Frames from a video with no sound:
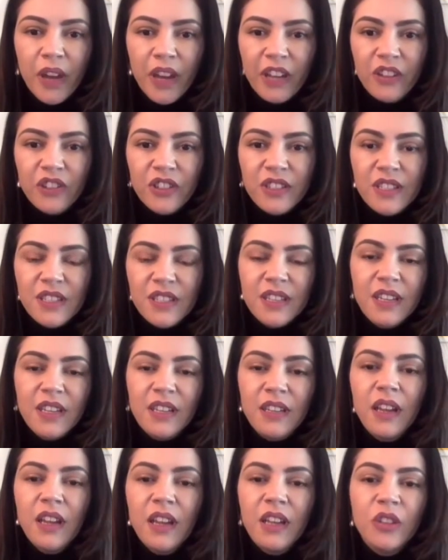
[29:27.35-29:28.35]

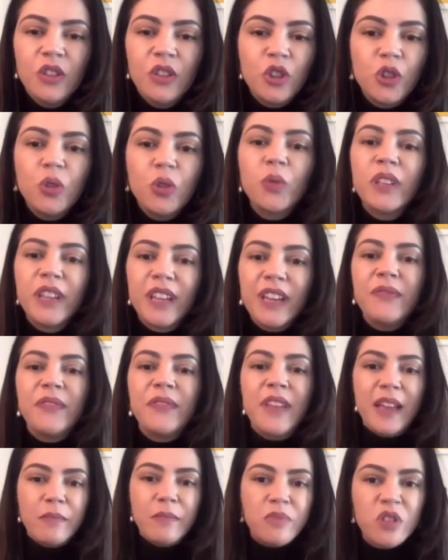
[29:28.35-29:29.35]
agency to
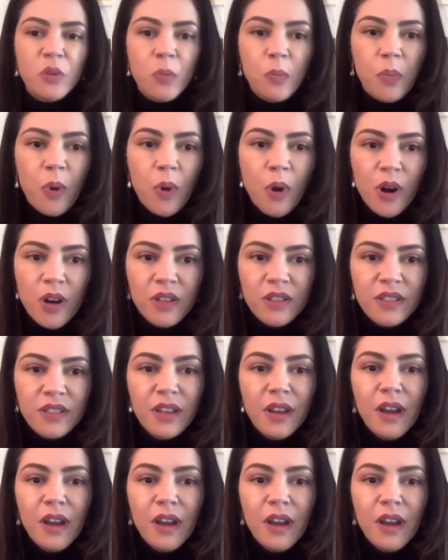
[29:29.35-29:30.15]
give them support